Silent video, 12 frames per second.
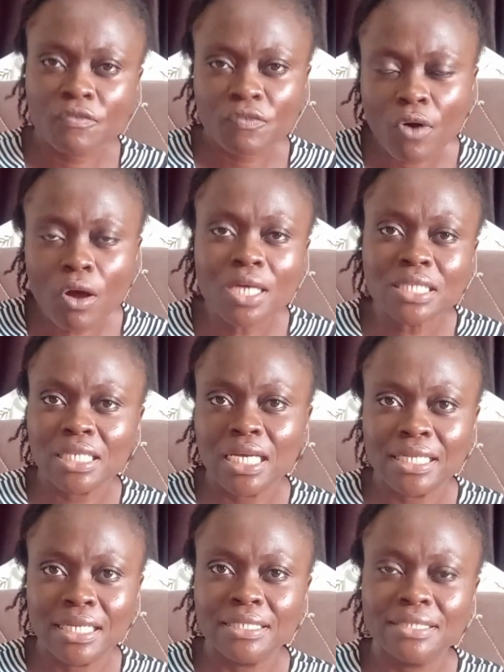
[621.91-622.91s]
For us here
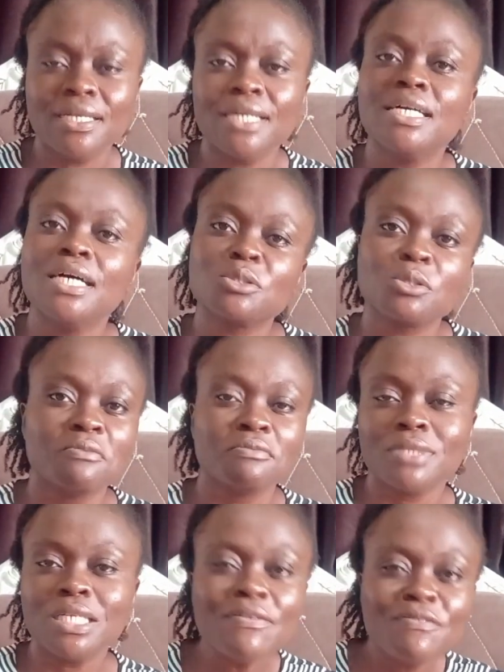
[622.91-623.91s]
in Nigeria, there are
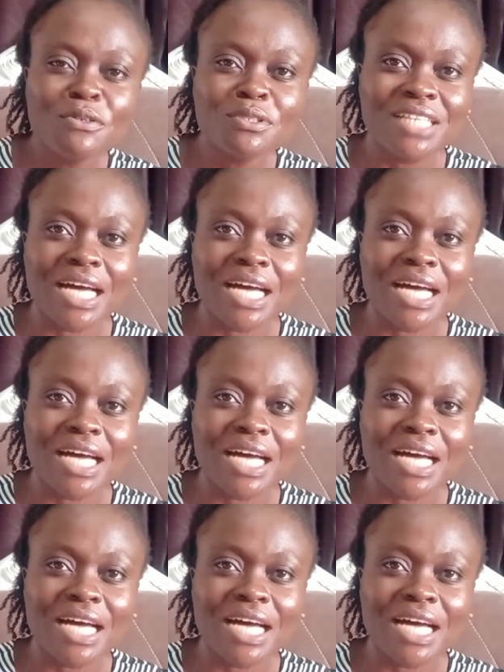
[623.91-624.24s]
some food